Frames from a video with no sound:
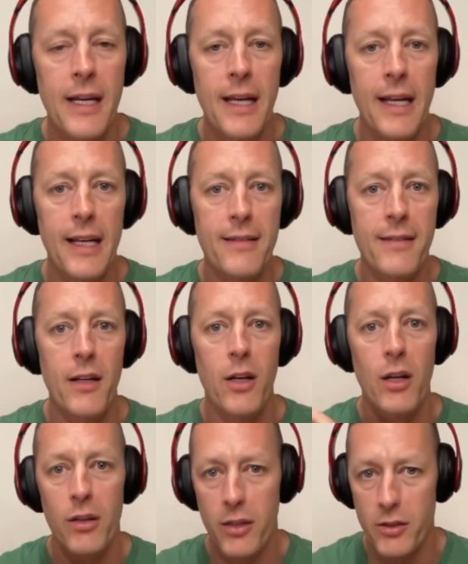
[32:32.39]
Is
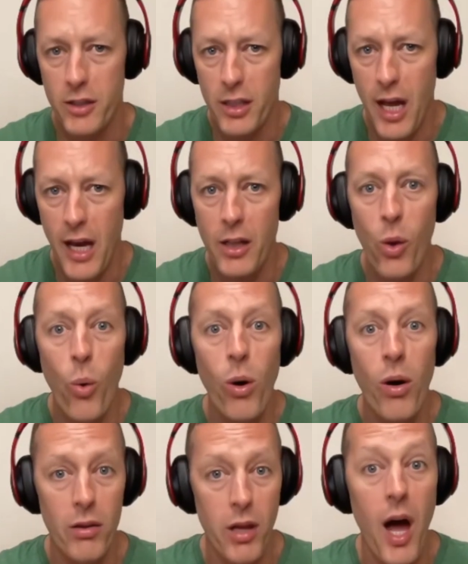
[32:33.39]
there's a lot of law,
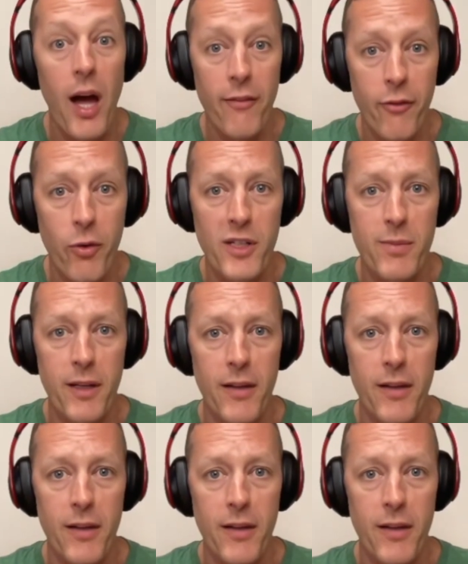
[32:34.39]
law enforcement,